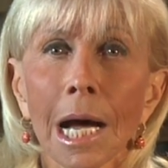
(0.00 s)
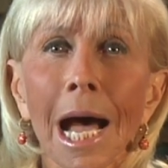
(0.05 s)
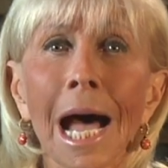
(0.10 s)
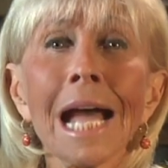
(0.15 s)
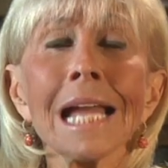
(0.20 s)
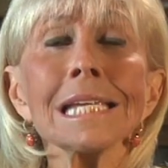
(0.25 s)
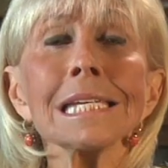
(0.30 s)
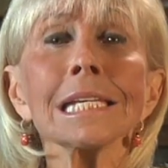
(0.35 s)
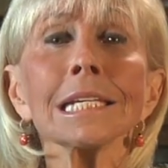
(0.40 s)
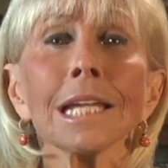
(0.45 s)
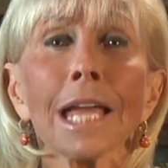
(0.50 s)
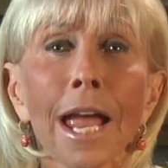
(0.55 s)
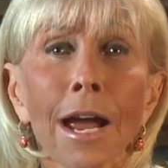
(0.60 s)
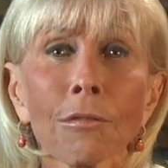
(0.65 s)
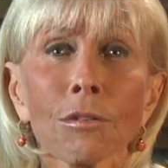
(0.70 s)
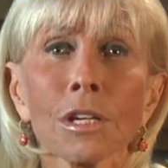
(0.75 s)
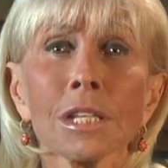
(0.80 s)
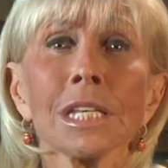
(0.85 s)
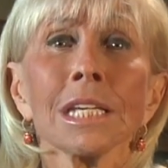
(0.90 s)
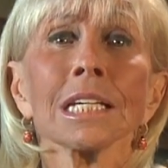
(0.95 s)
I did
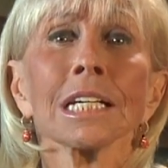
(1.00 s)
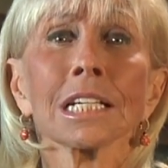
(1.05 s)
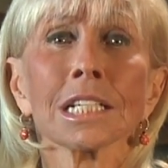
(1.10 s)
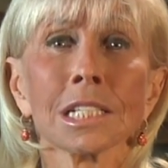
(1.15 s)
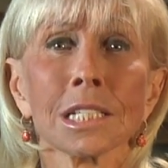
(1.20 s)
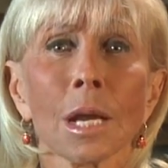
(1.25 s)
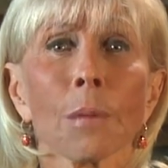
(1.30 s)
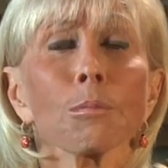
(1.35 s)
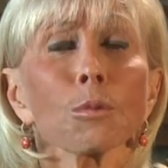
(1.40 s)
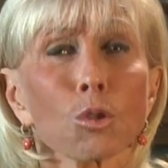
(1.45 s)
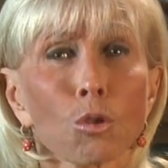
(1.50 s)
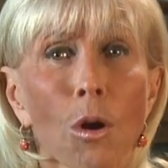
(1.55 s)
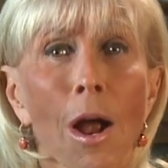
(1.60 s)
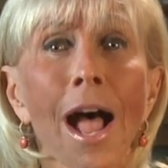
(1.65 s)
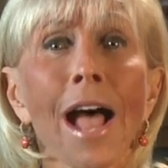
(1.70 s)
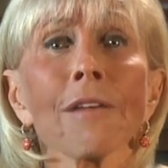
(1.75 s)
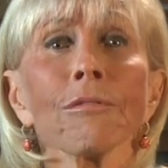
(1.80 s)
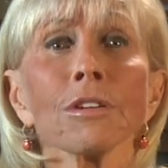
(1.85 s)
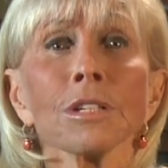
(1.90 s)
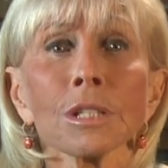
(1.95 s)
everything except
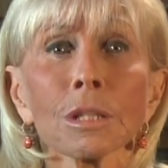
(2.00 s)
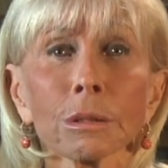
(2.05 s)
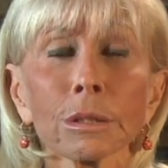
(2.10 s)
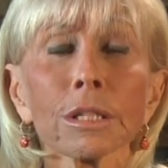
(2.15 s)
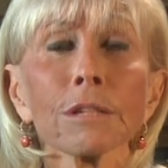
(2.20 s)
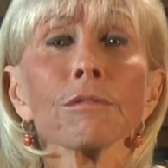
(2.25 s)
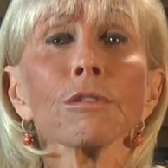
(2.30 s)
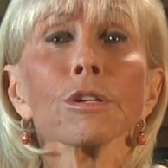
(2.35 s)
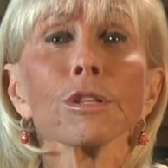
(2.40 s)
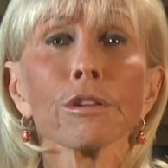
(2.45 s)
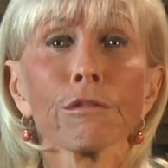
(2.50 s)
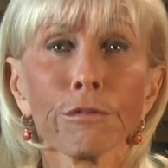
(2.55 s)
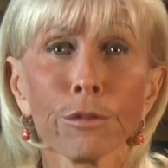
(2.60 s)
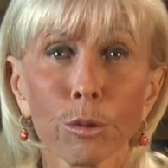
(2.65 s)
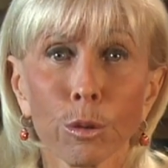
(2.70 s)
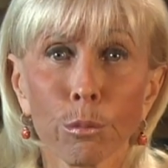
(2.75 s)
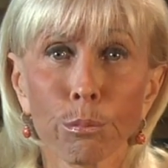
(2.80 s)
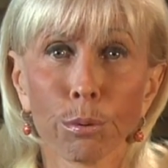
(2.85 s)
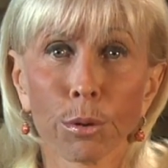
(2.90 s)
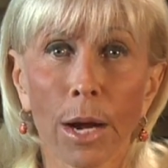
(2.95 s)
drive and deliver the
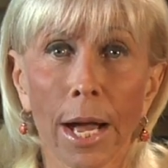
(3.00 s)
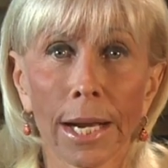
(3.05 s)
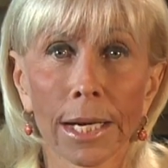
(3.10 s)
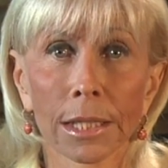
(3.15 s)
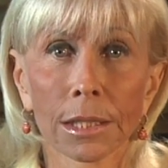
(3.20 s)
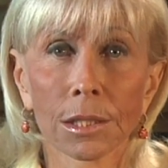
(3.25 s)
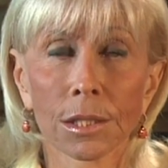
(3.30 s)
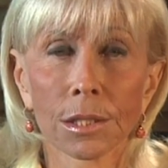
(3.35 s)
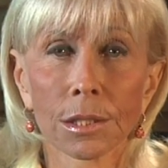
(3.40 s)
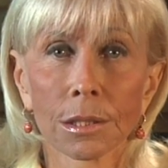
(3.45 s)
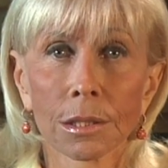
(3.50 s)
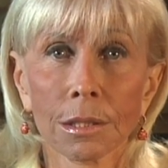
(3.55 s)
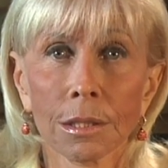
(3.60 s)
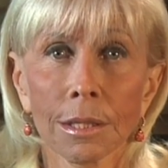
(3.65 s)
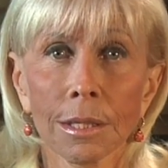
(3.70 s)
food products.